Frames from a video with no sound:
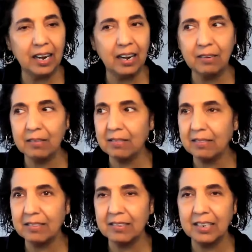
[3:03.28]
they are,
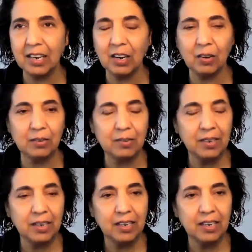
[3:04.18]
you
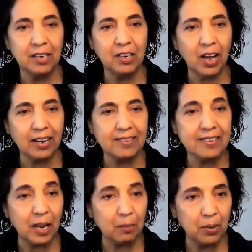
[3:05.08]
know, not
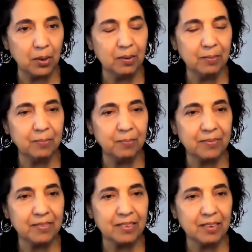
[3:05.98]
stable,
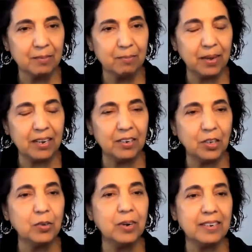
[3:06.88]
but
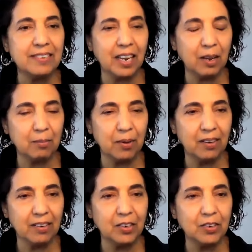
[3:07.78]
you are
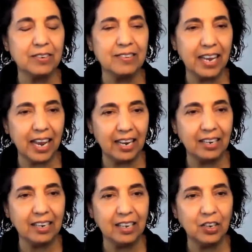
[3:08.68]
stable. You're
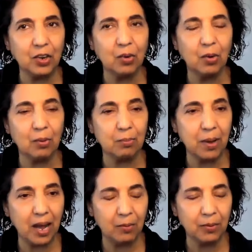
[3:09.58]
standing in your
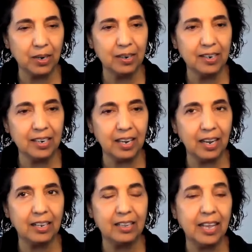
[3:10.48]
own power,
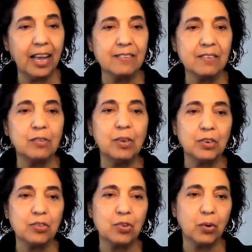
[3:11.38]
and that's
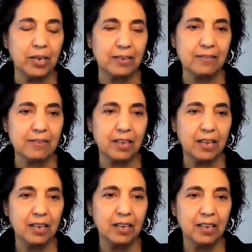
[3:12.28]

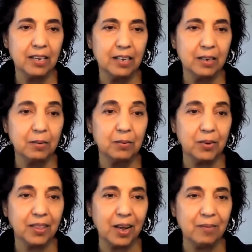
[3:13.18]
reassurance
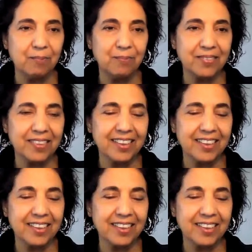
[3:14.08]
for them.